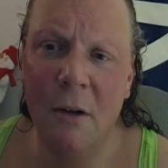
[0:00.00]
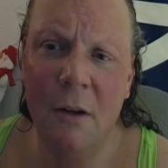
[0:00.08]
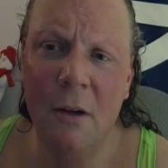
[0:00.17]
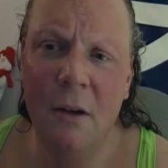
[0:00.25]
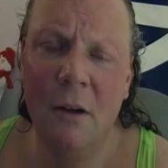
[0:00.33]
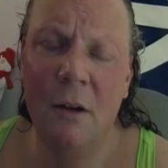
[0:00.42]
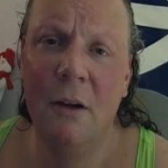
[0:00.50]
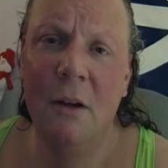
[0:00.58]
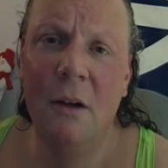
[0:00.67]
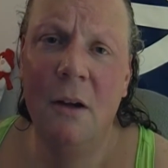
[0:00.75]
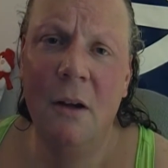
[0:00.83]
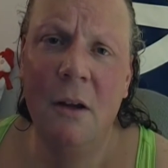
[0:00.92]

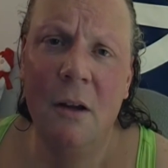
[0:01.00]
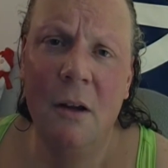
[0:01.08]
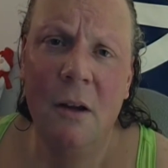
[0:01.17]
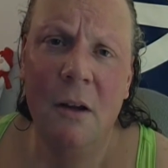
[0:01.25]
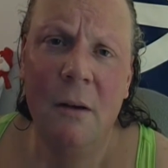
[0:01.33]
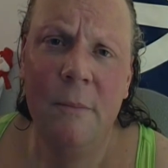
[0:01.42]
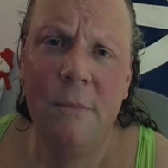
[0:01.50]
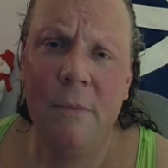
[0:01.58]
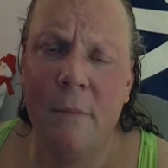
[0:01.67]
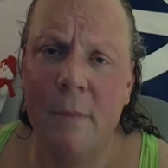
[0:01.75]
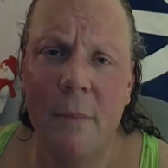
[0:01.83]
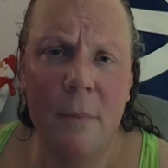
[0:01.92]

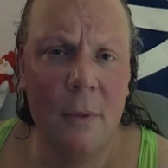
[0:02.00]
Nothing is said.